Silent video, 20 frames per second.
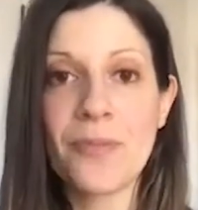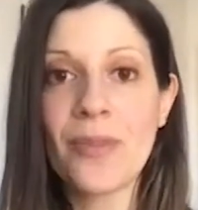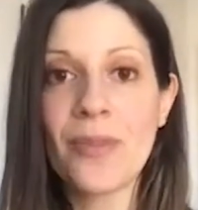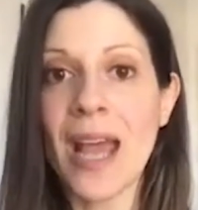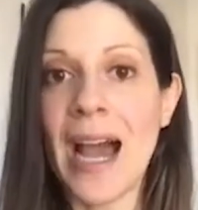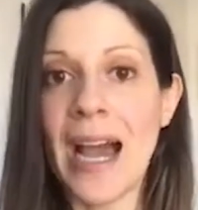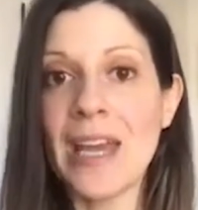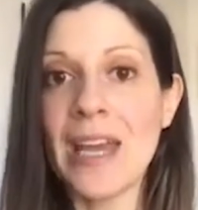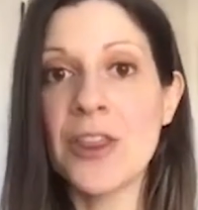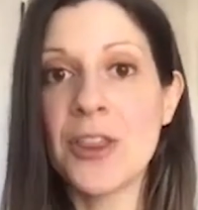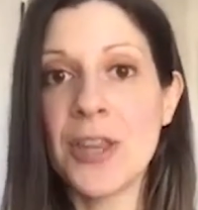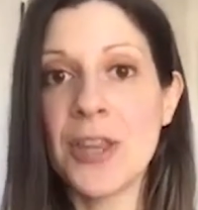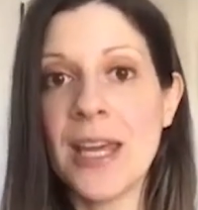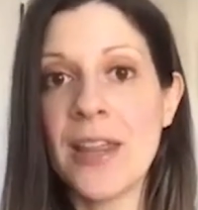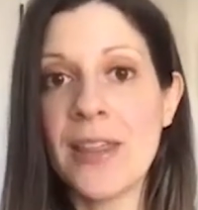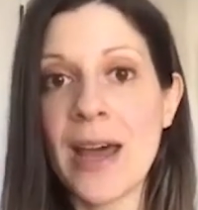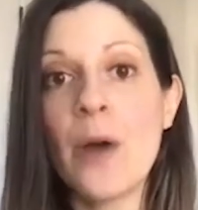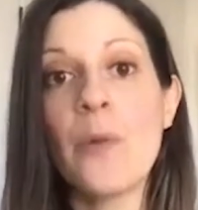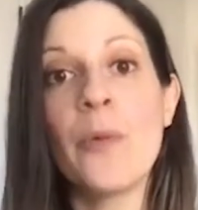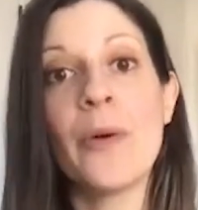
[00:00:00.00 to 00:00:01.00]
I think
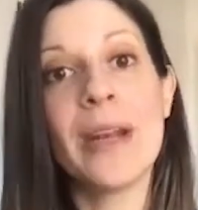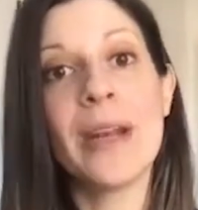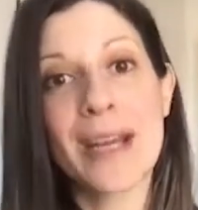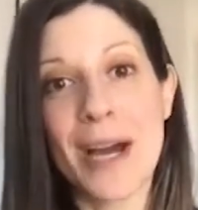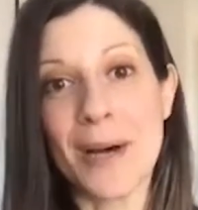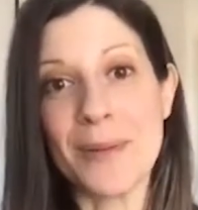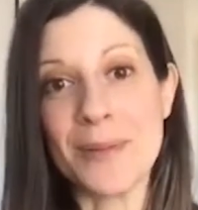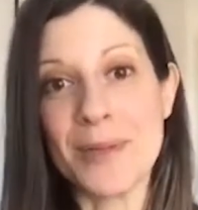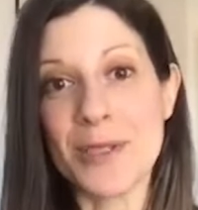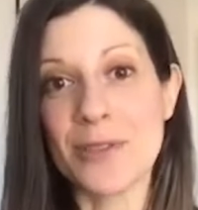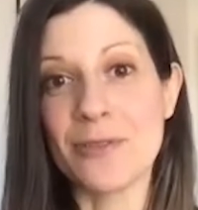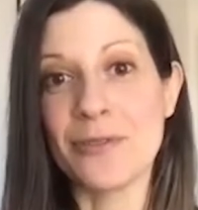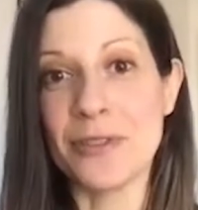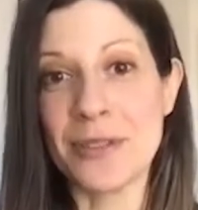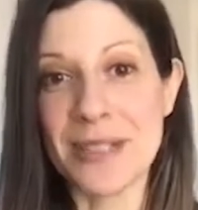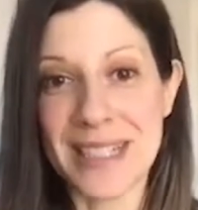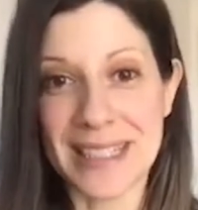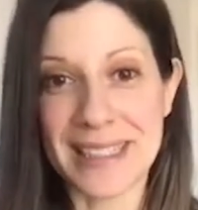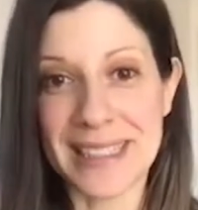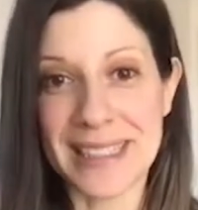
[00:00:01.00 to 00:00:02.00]
that when it comes to
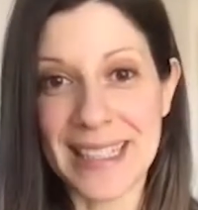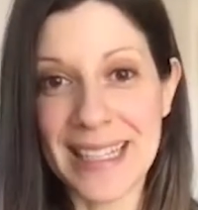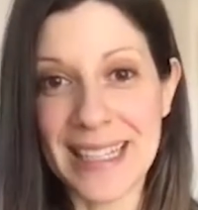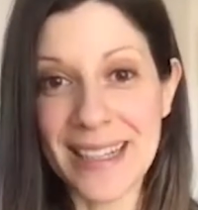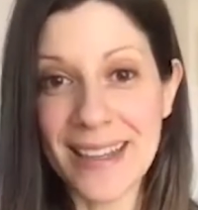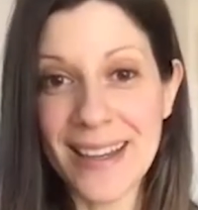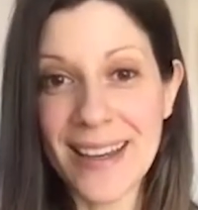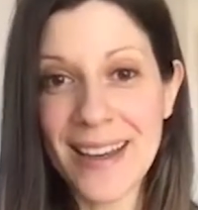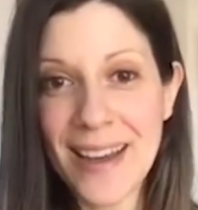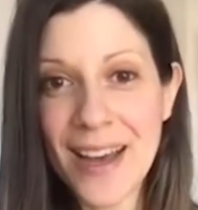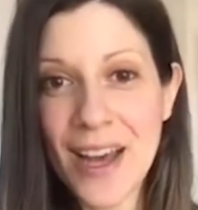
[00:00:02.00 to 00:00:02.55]
fertility,